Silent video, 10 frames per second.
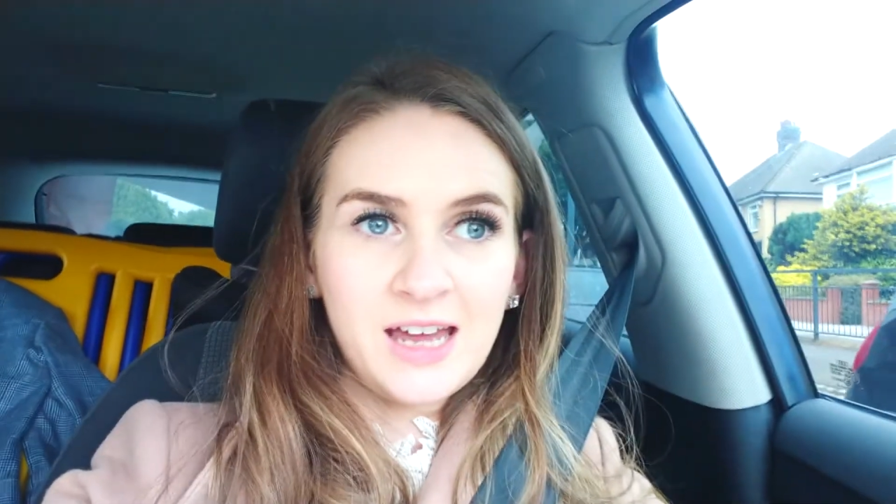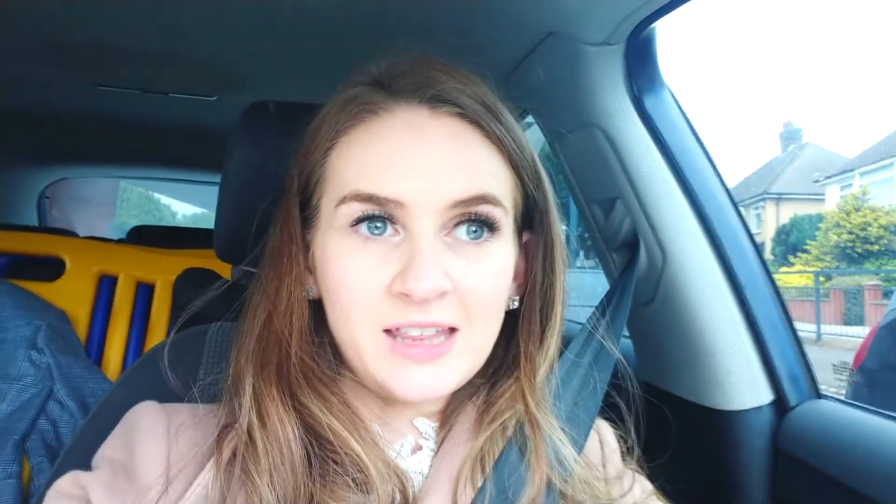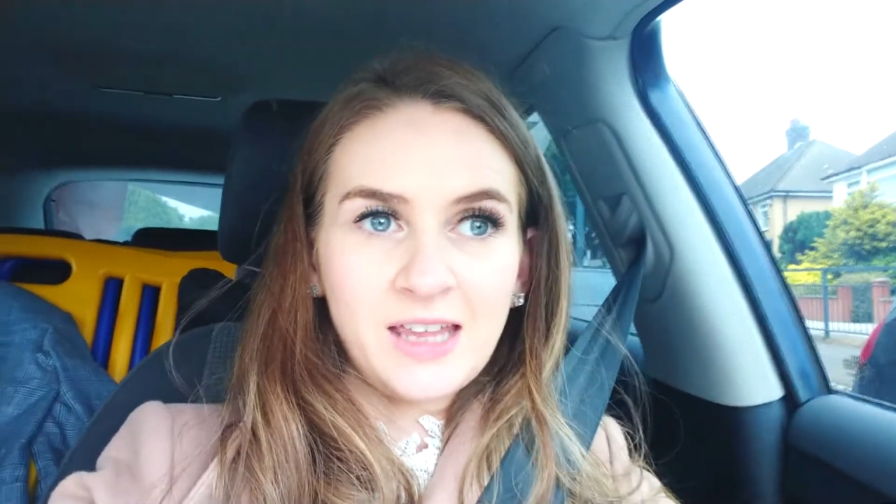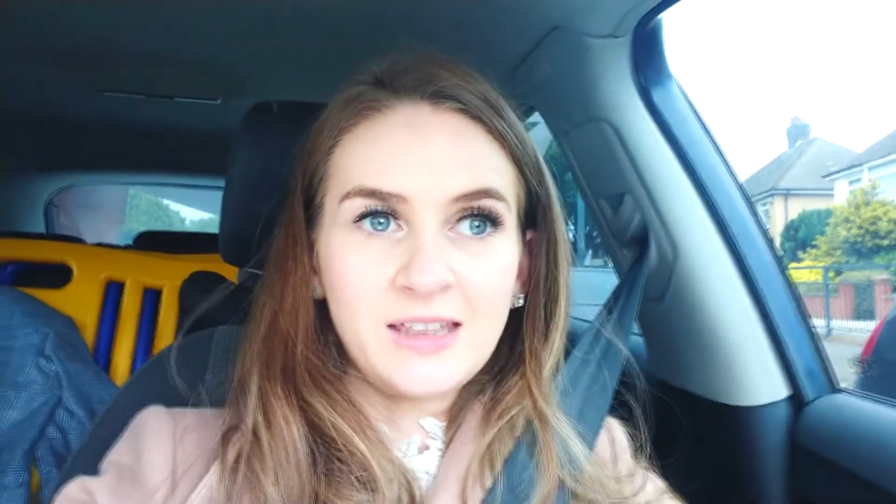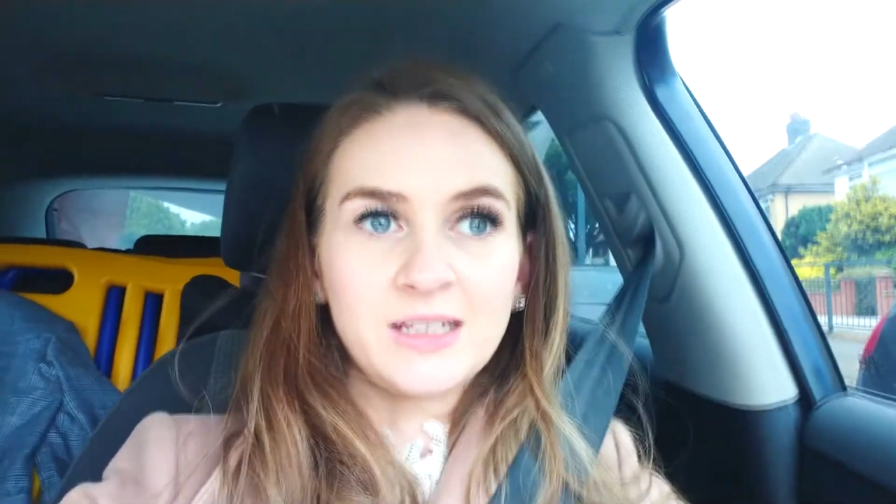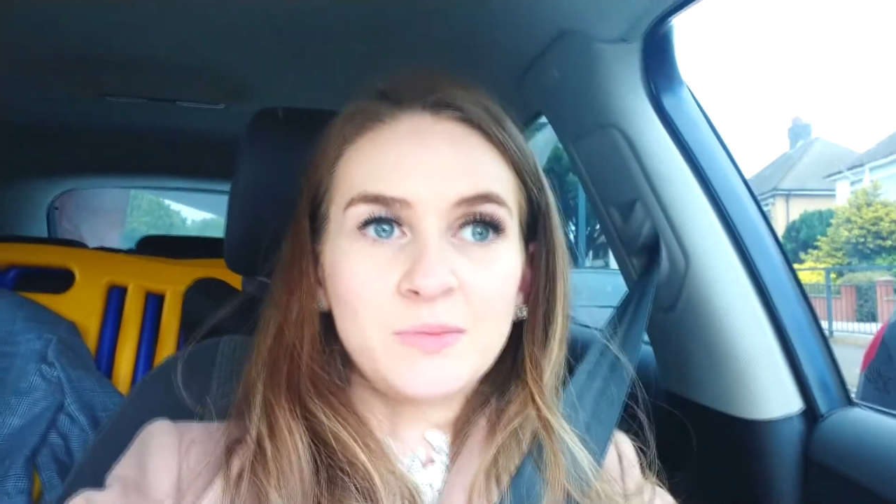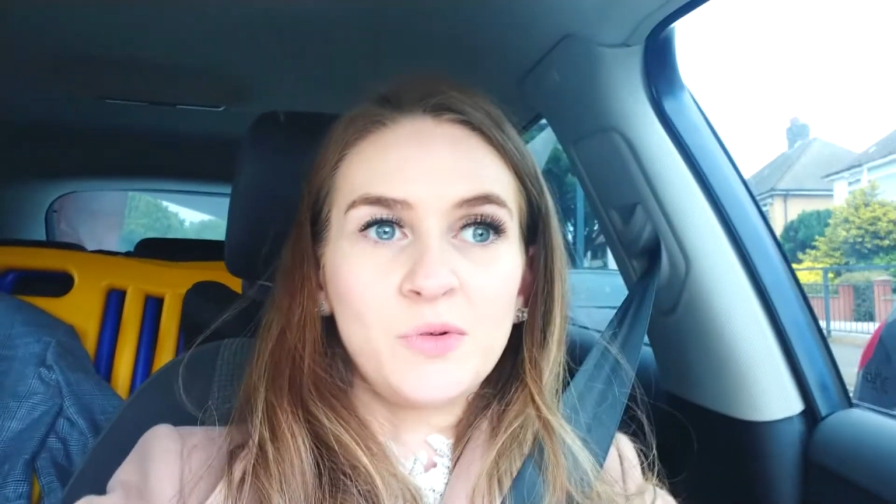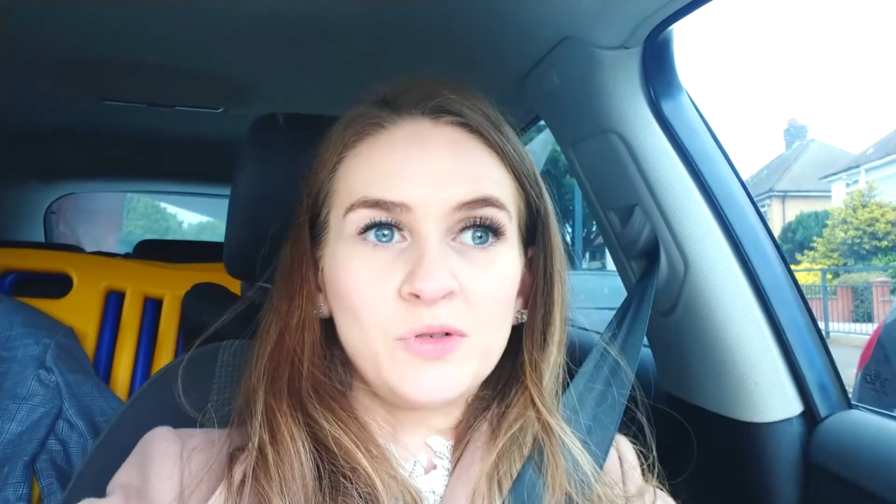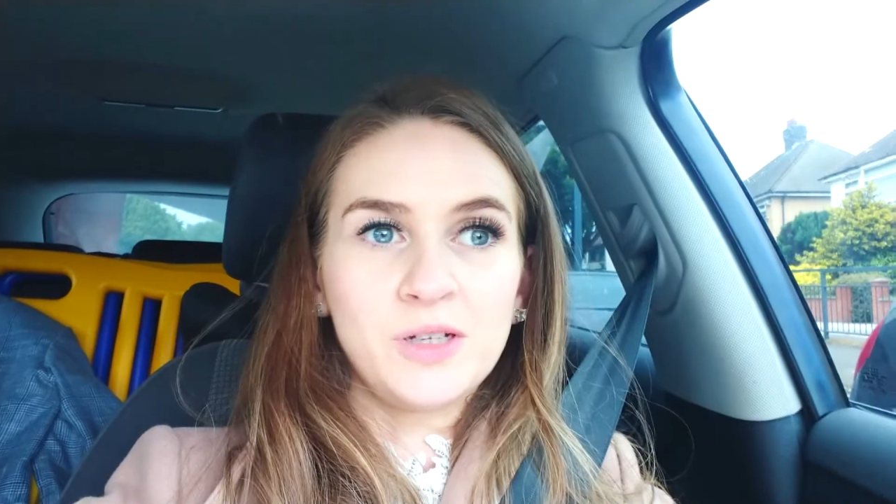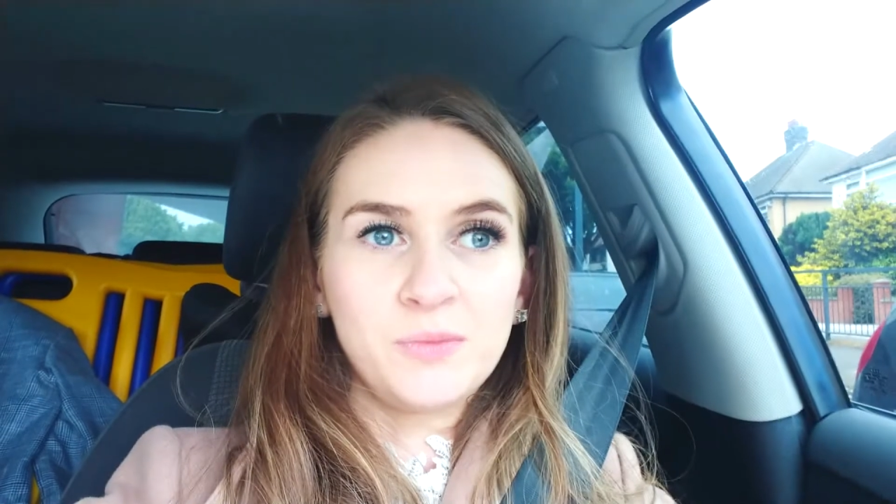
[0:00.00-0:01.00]
And then this
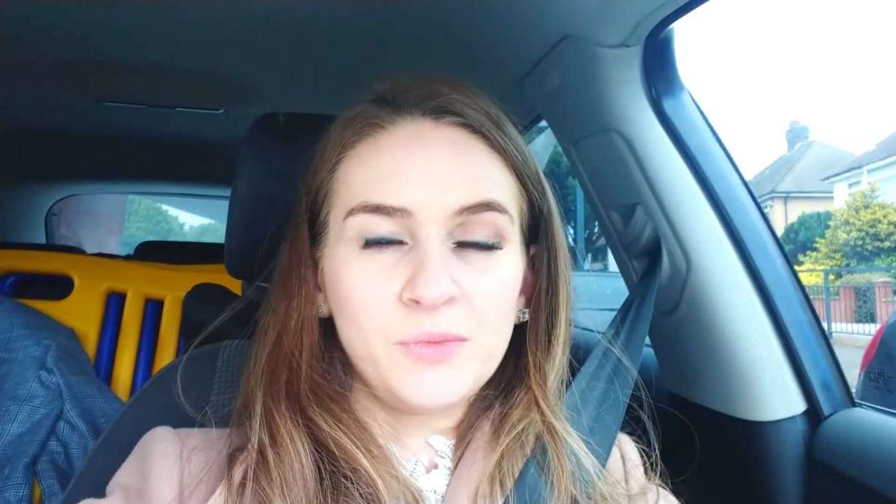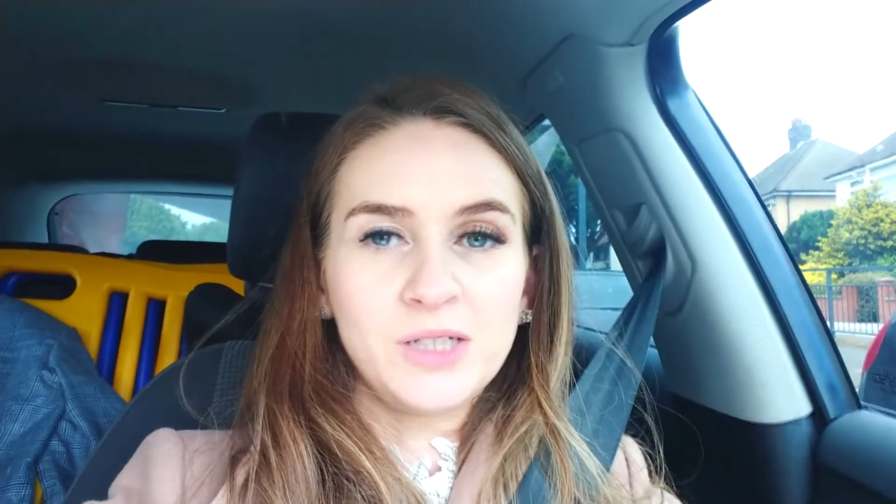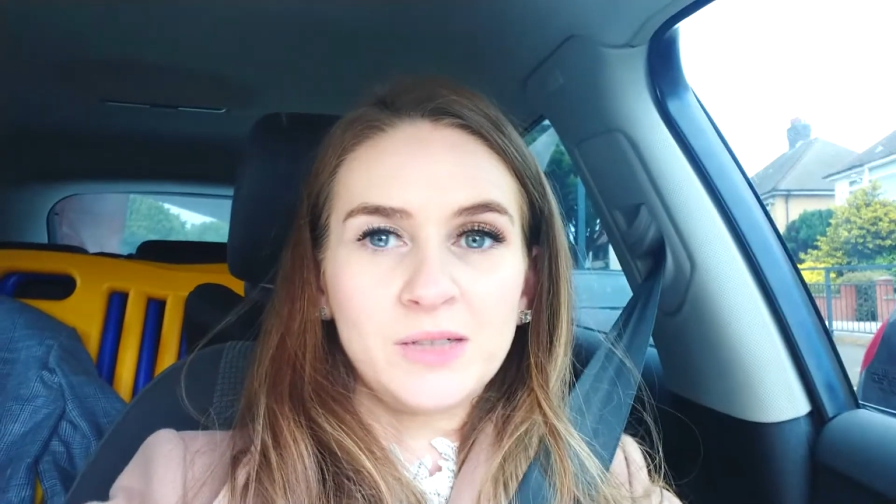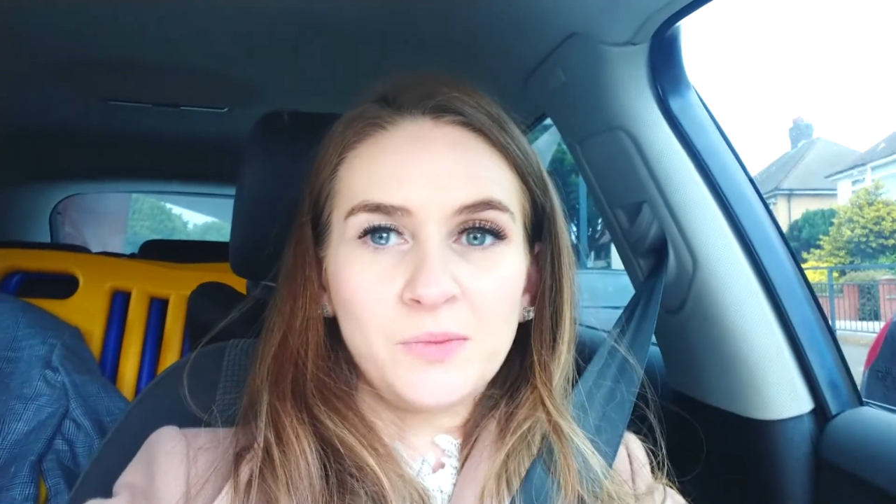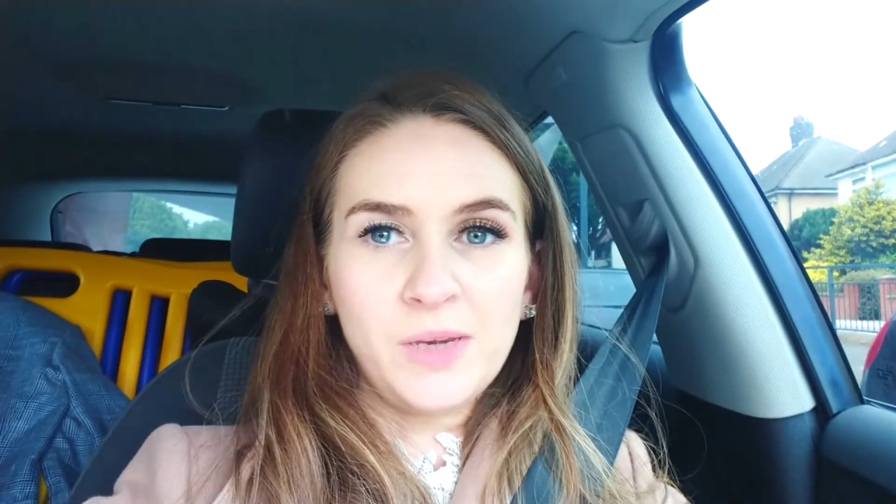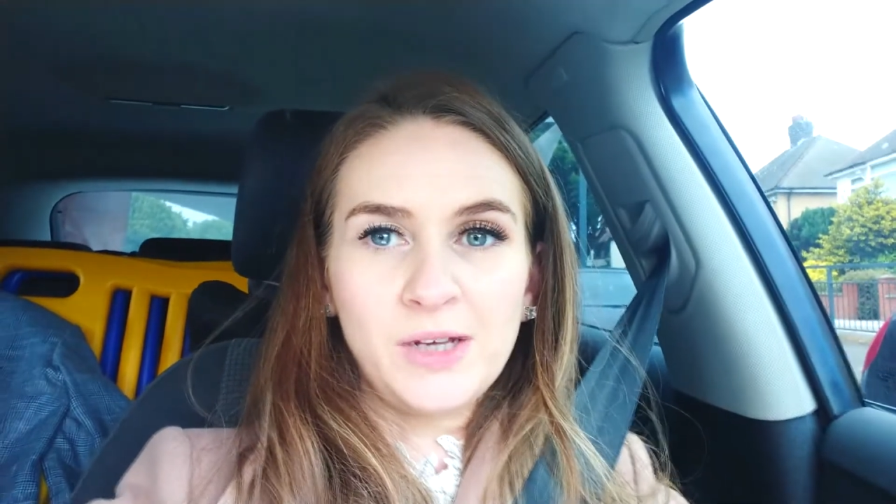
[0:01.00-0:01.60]
morning we didn't